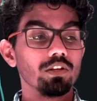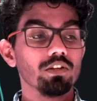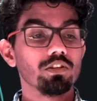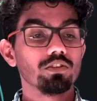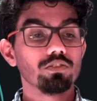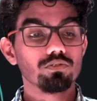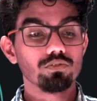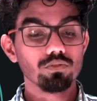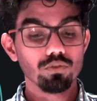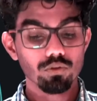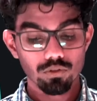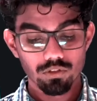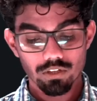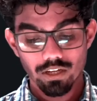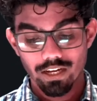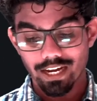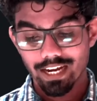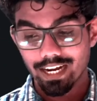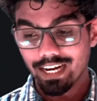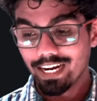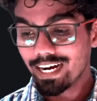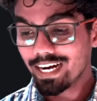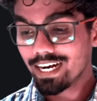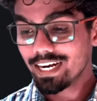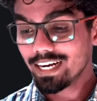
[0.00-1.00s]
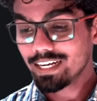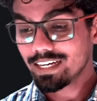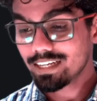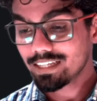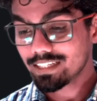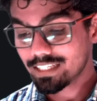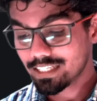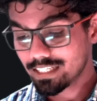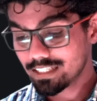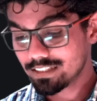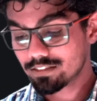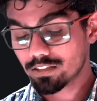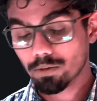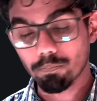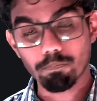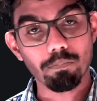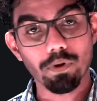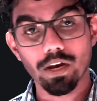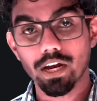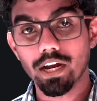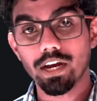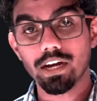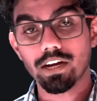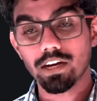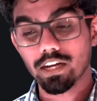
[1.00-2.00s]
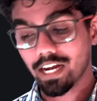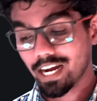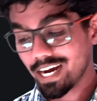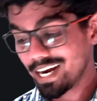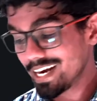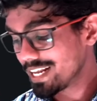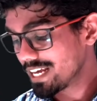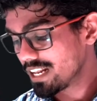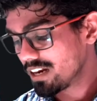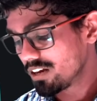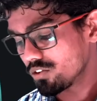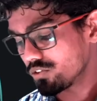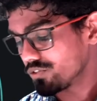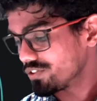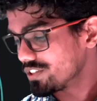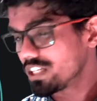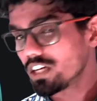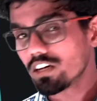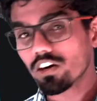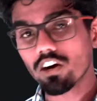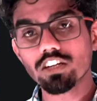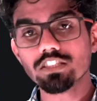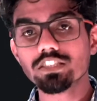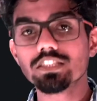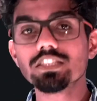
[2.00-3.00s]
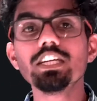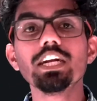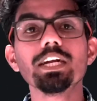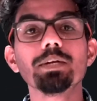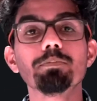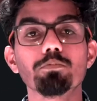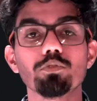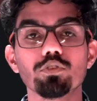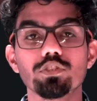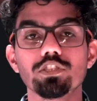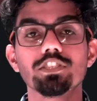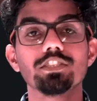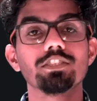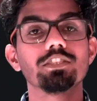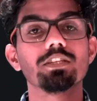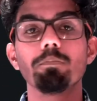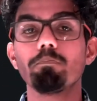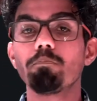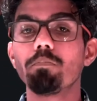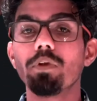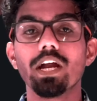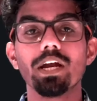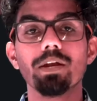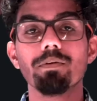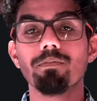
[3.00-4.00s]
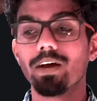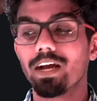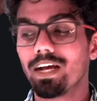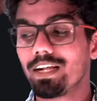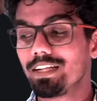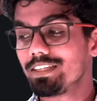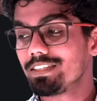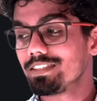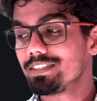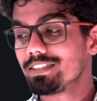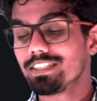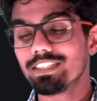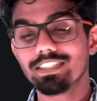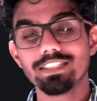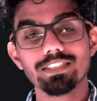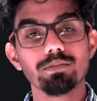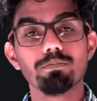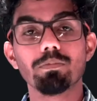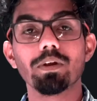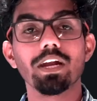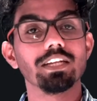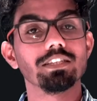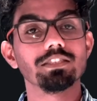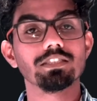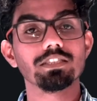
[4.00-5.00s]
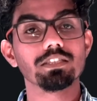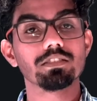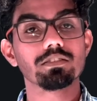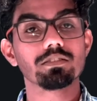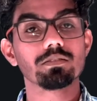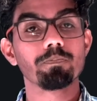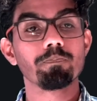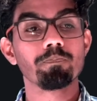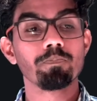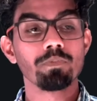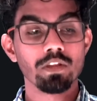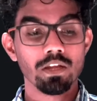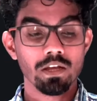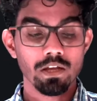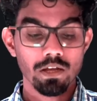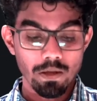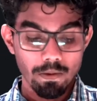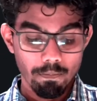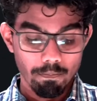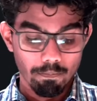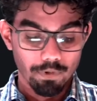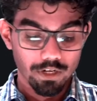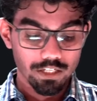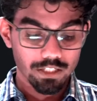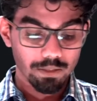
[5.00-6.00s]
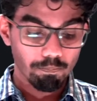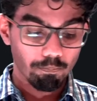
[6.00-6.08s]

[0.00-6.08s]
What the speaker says: So the head is supplied, head along with the onsenate process supplied by these branches. But the